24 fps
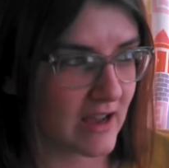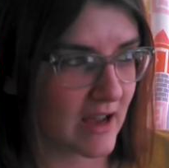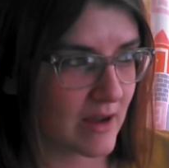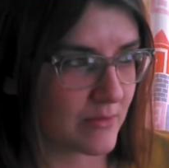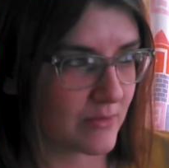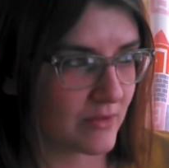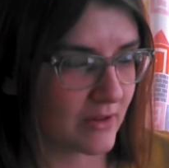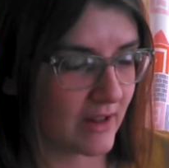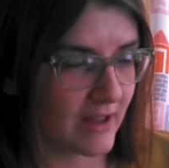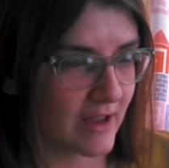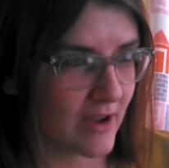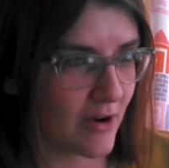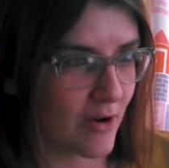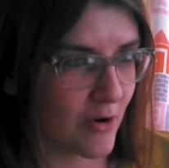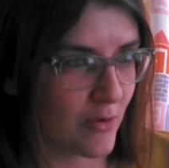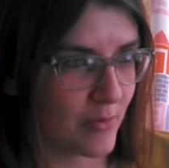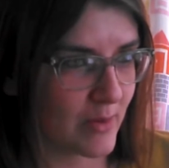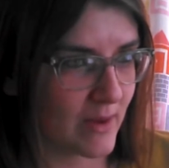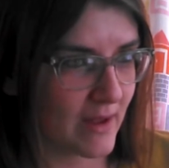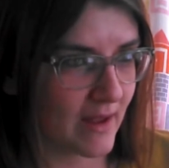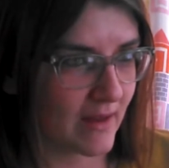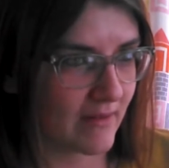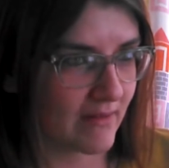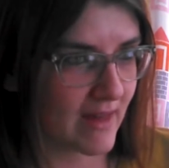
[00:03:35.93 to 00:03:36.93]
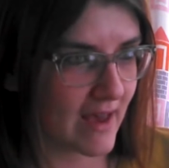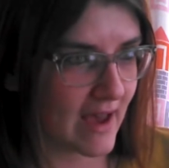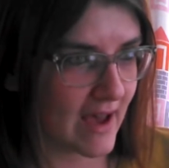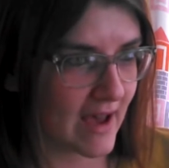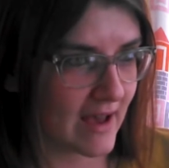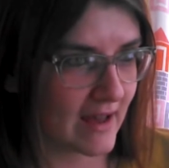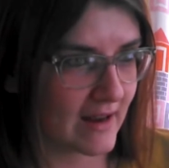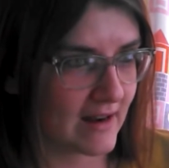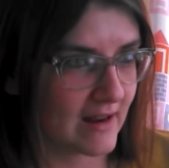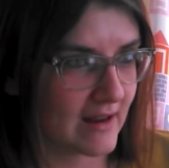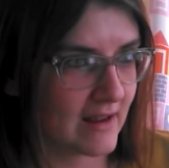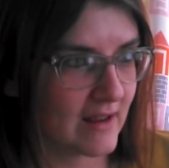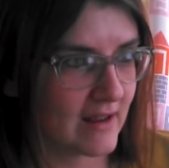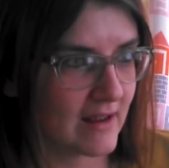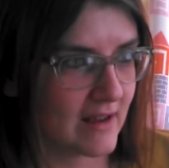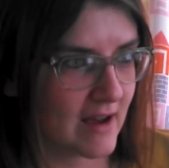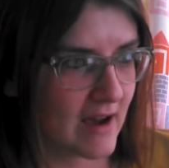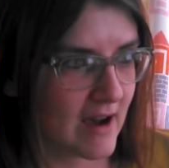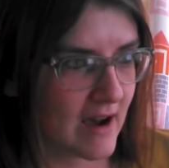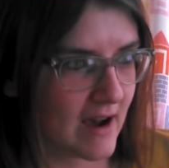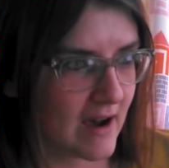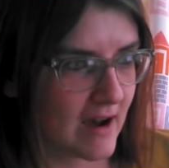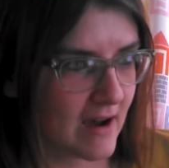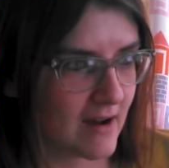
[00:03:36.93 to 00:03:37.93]
I'm really hoping that
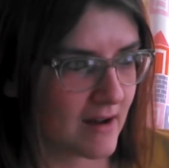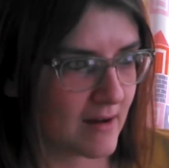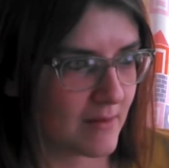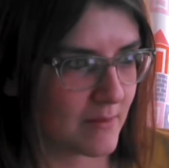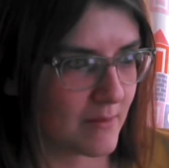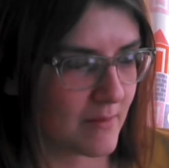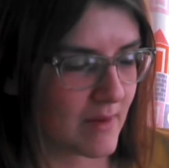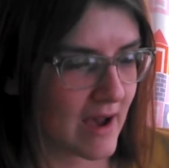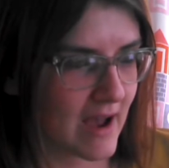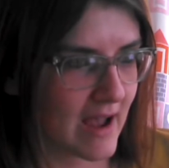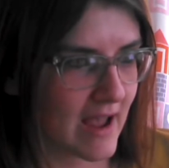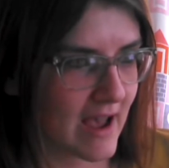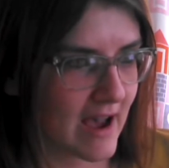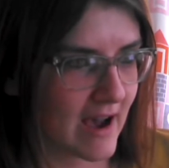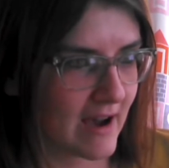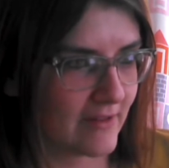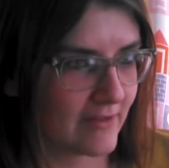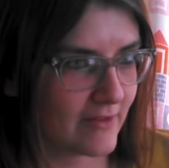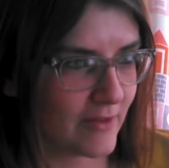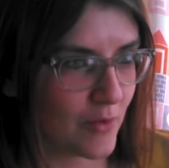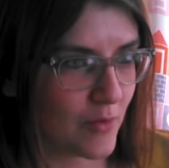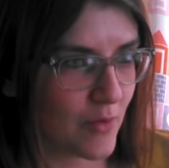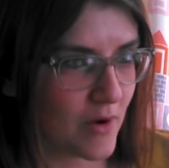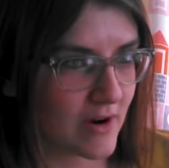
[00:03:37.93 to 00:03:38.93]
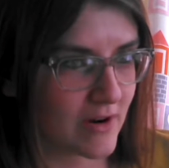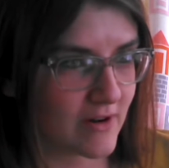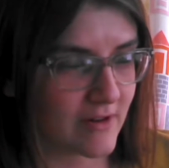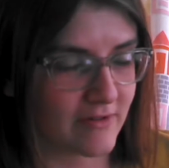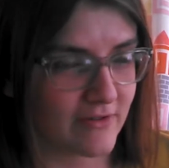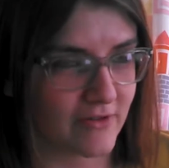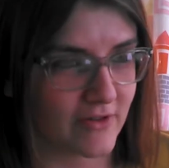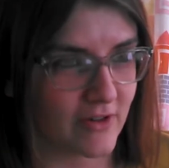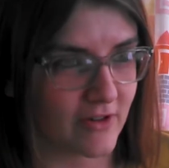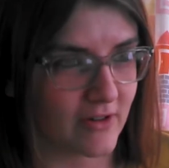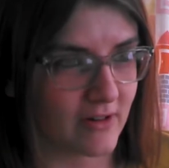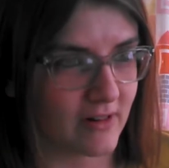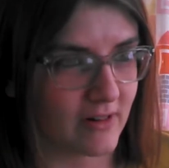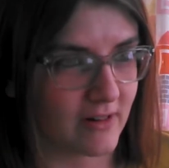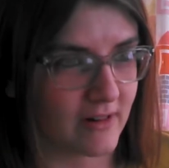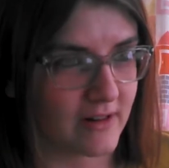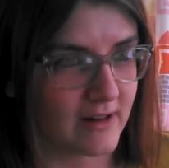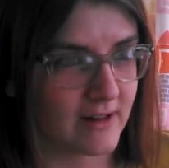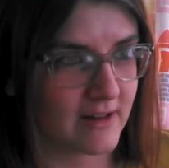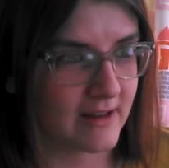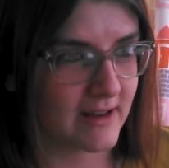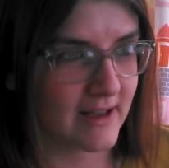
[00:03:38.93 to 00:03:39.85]
I have a wonderful